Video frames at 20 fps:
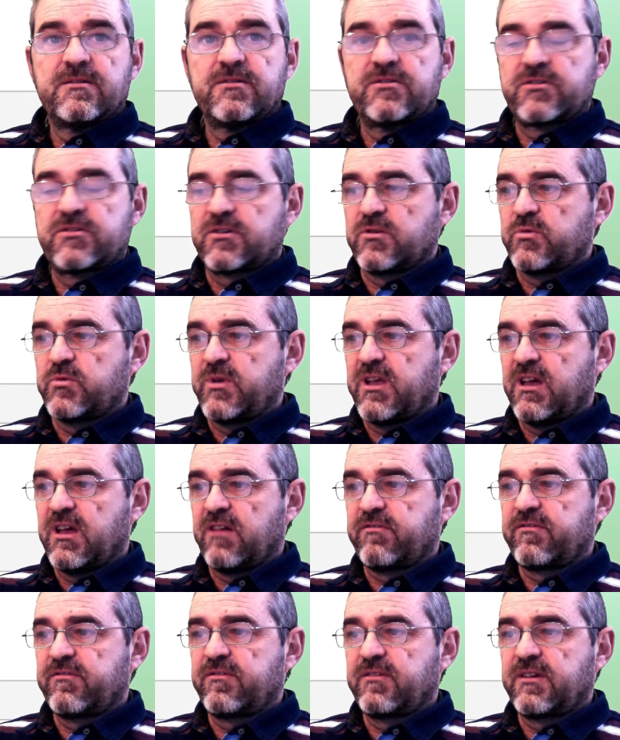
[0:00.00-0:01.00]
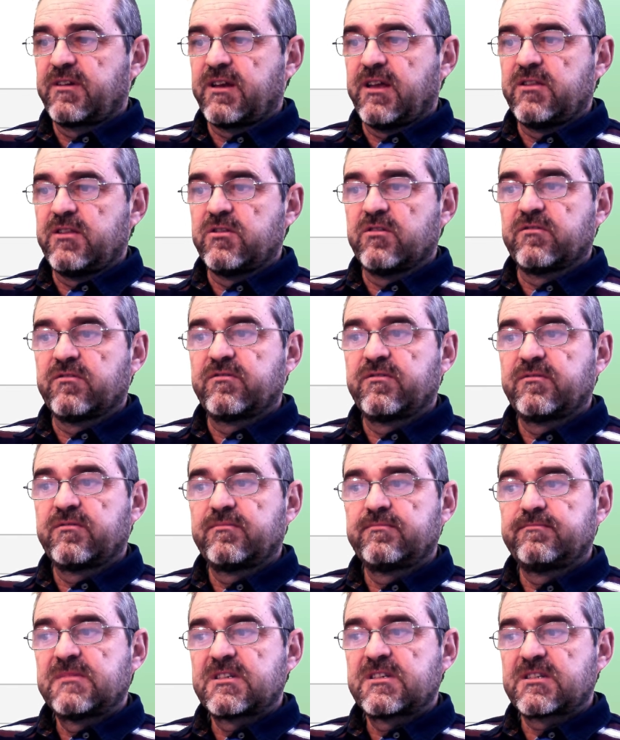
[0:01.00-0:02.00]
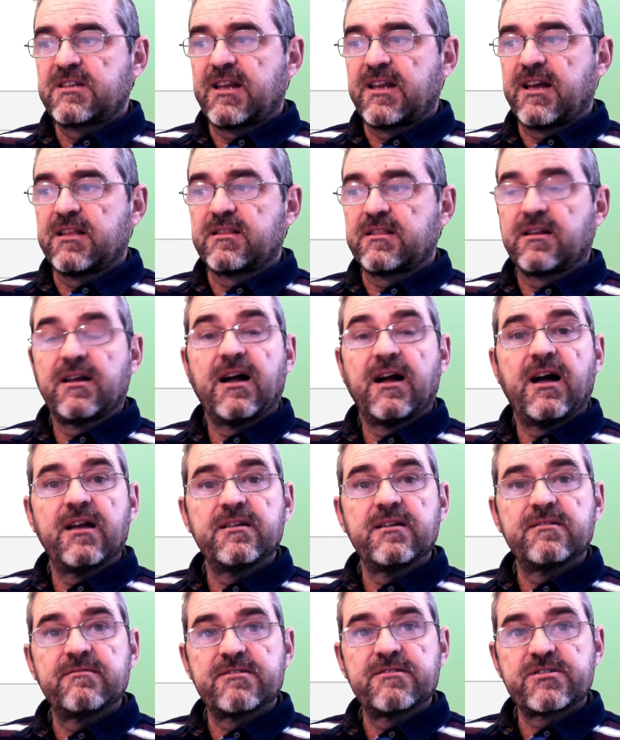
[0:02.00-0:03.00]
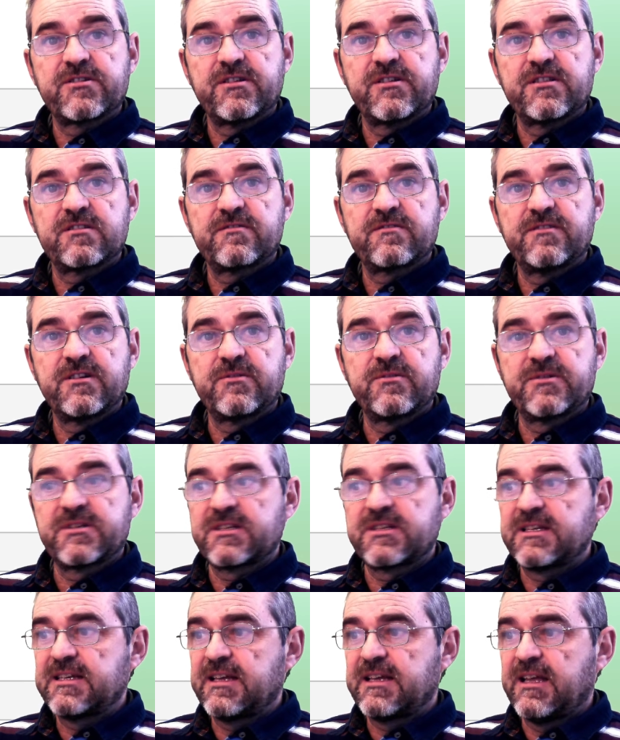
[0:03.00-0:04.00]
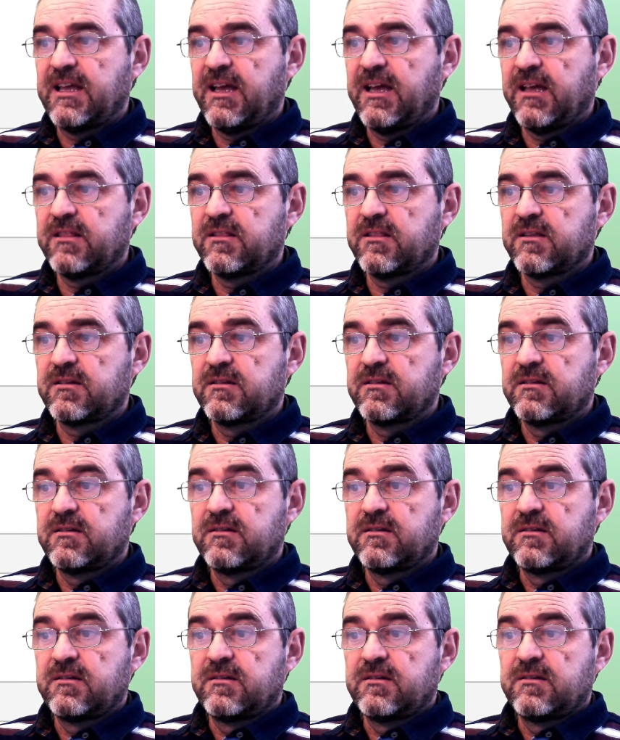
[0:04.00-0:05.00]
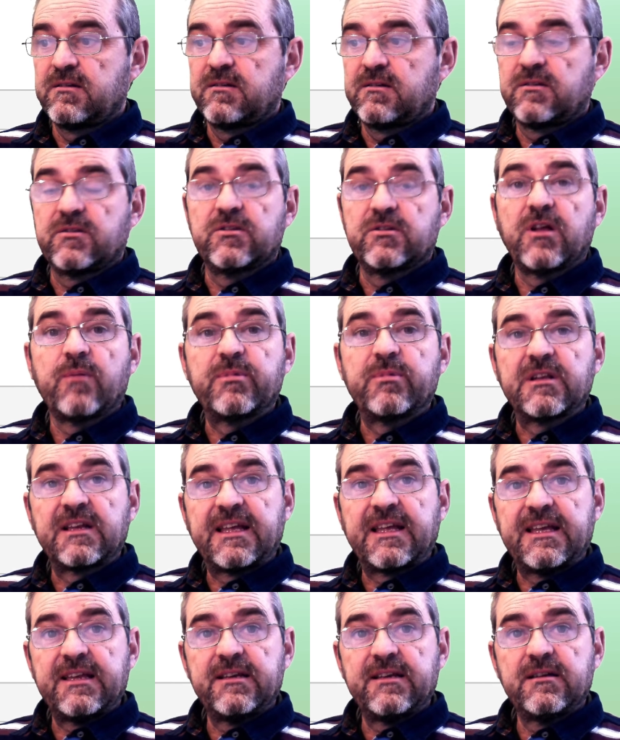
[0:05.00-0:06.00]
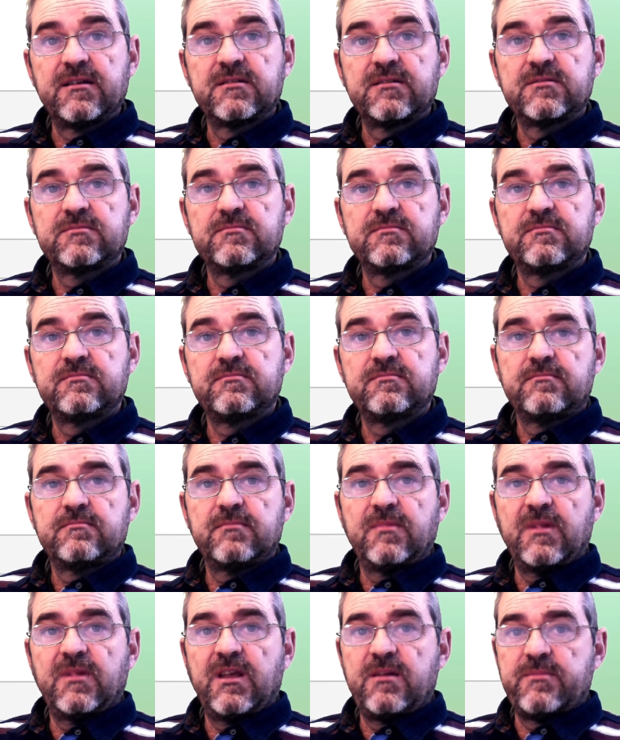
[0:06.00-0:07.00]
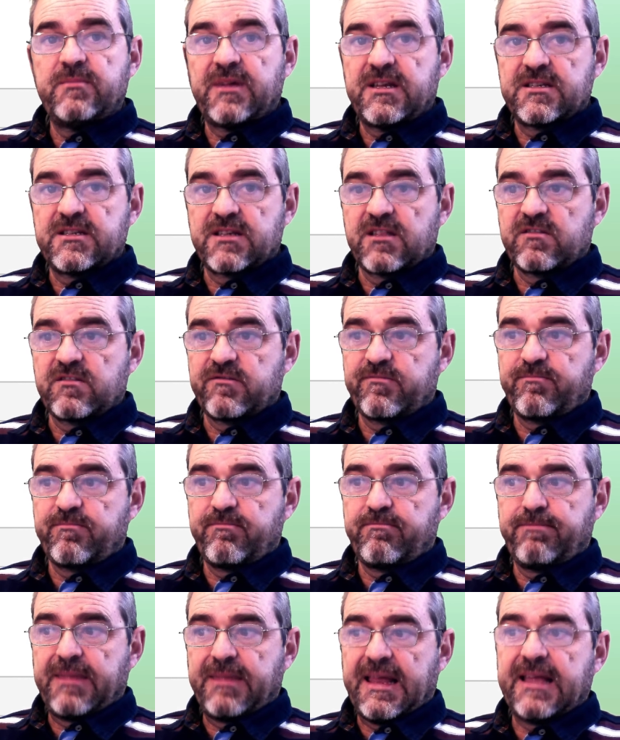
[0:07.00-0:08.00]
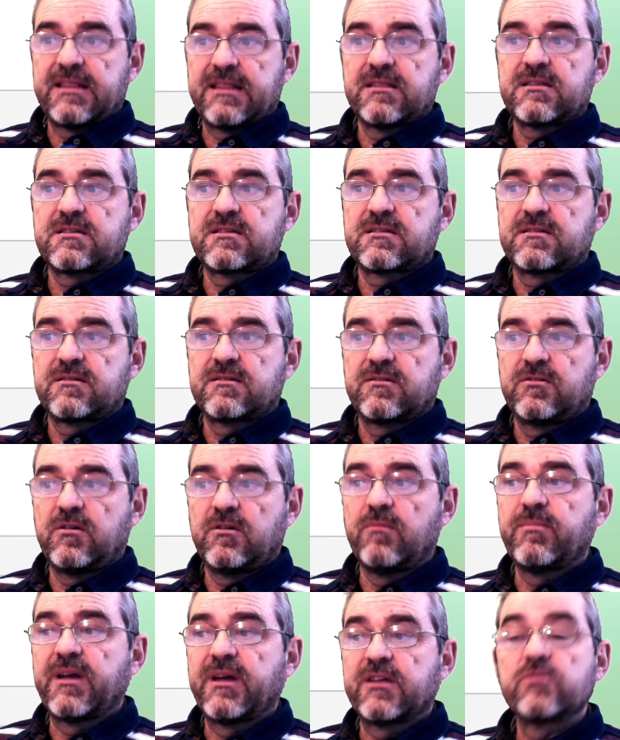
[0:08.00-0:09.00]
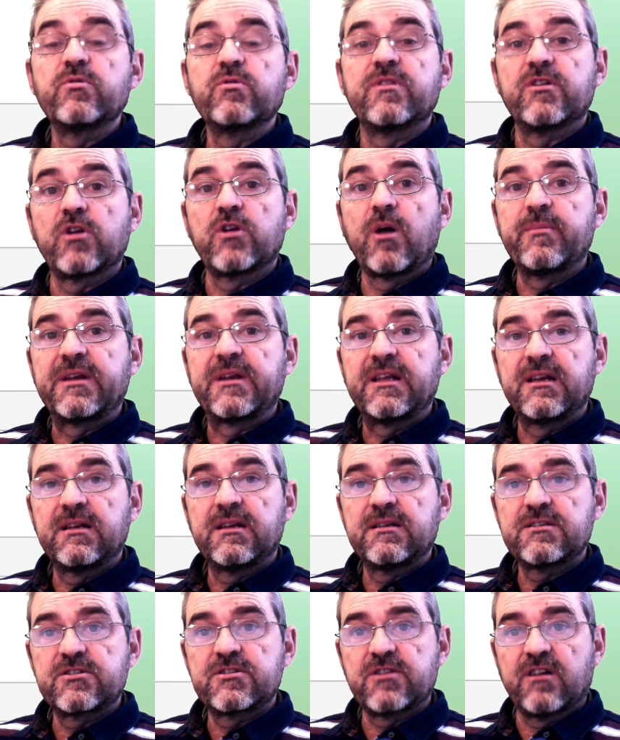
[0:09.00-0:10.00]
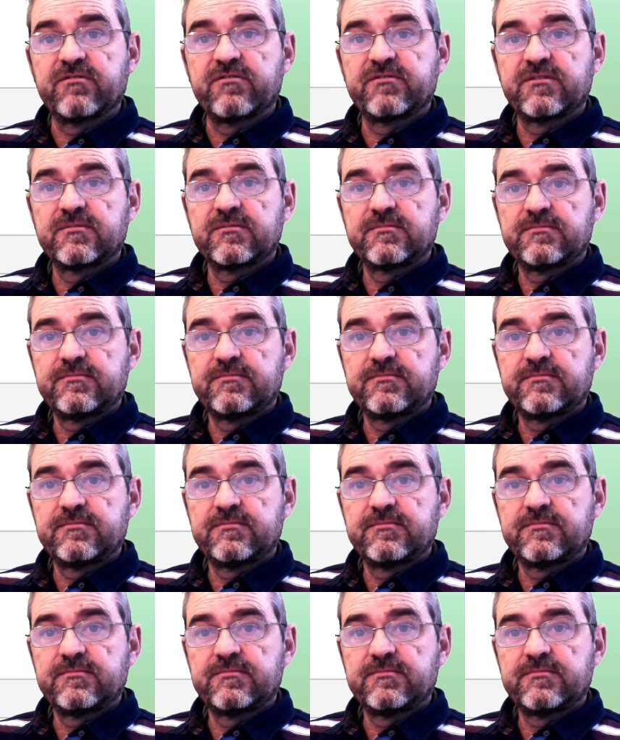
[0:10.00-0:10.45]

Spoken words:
So we have kind of slightly higher resonance frequency and double gain in my set of plants compared to the nominal stuff.